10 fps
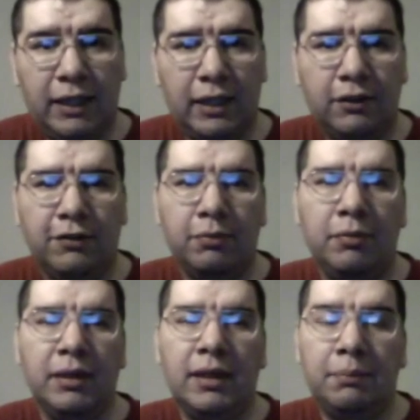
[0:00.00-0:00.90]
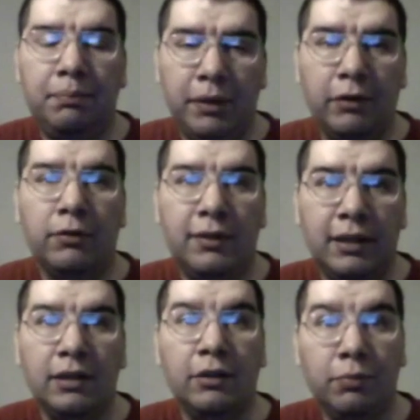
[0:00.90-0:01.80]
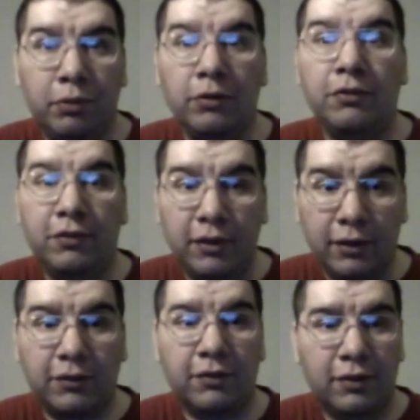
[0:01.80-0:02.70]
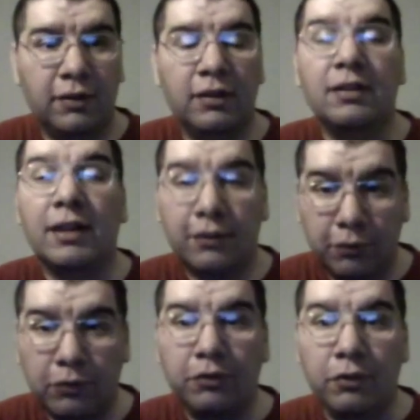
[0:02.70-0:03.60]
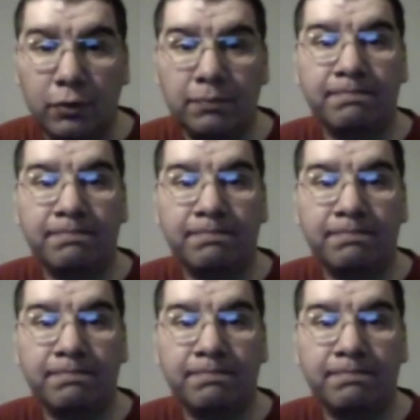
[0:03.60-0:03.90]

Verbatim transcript: like this movie a lot better than Leonard Part Six. That's for sure.